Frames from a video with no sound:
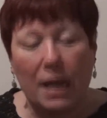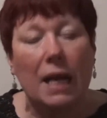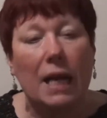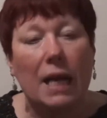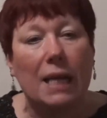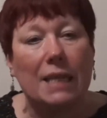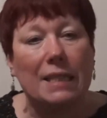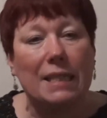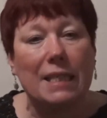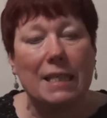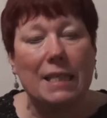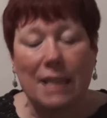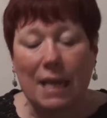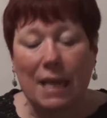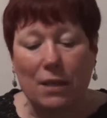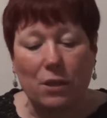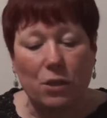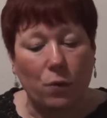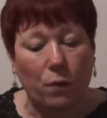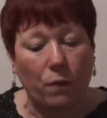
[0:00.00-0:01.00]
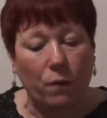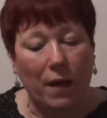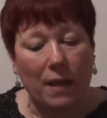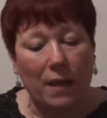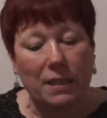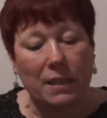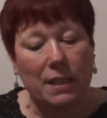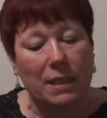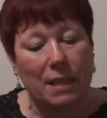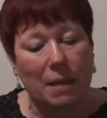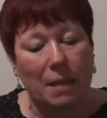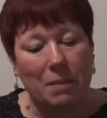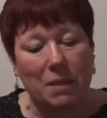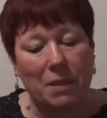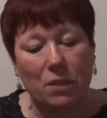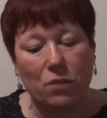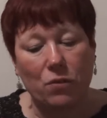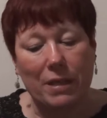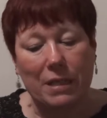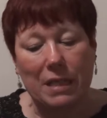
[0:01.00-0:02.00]
It's essential for us to
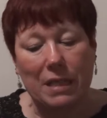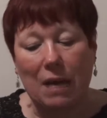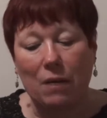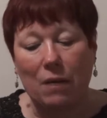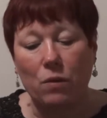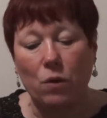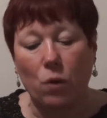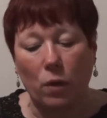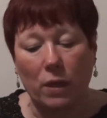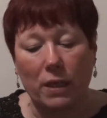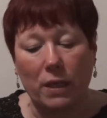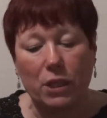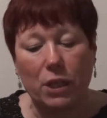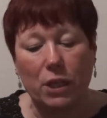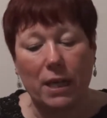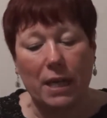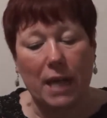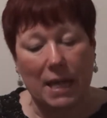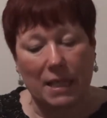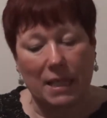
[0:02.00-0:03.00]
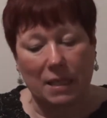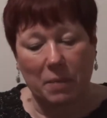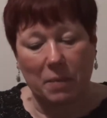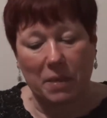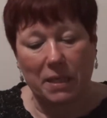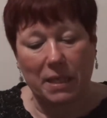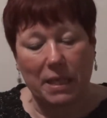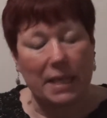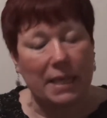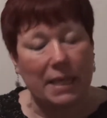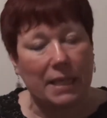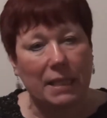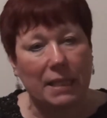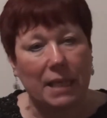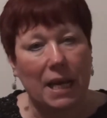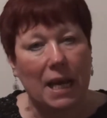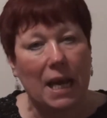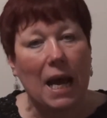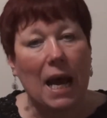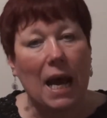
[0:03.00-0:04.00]
demonstrate our knowledge and expertise
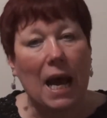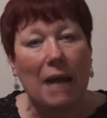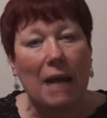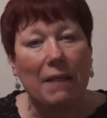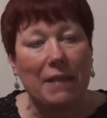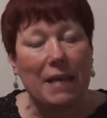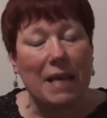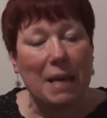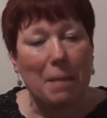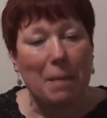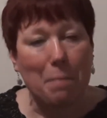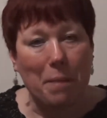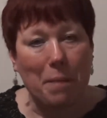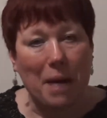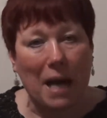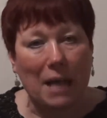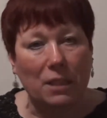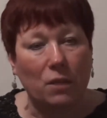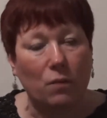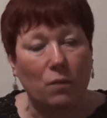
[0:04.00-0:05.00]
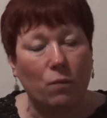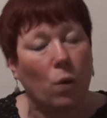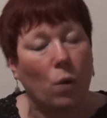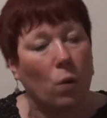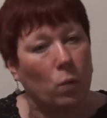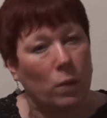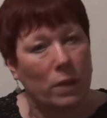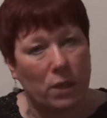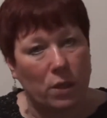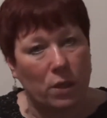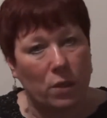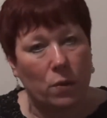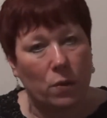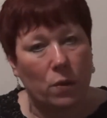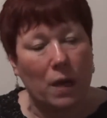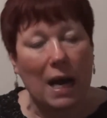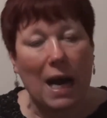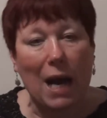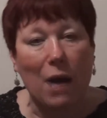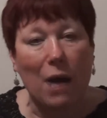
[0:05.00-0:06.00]
and the impact of what we do,
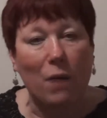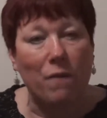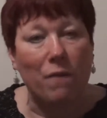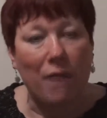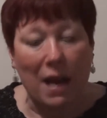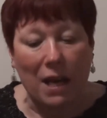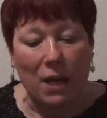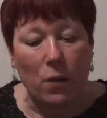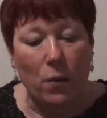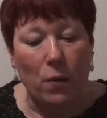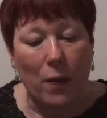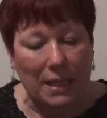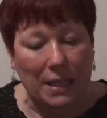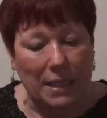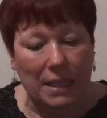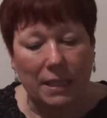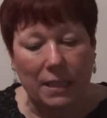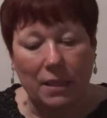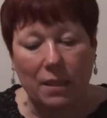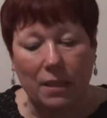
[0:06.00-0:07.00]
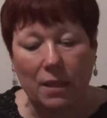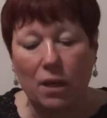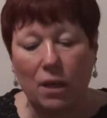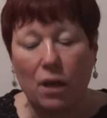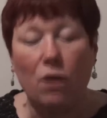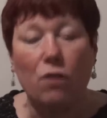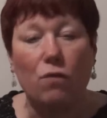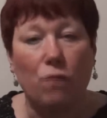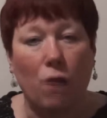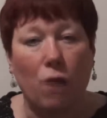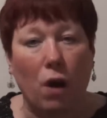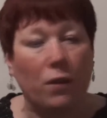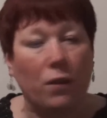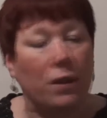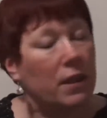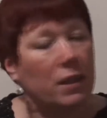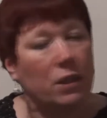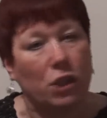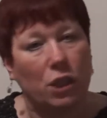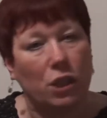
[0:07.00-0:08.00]
our value added, rather
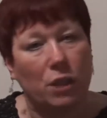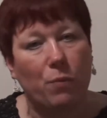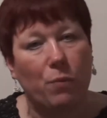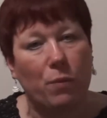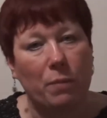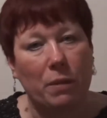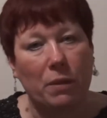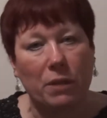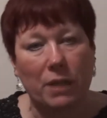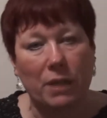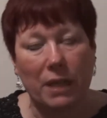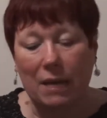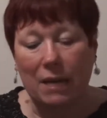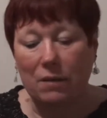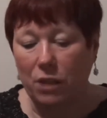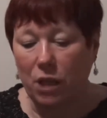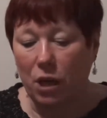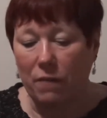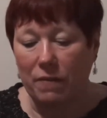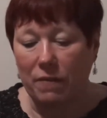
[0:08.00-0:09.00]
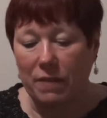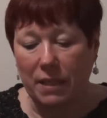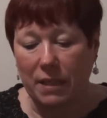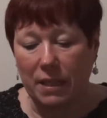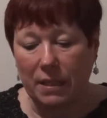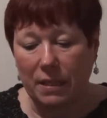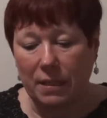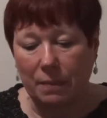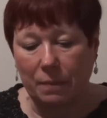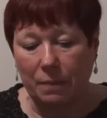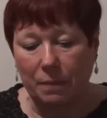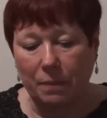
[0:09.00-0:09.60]
than just promoting our services.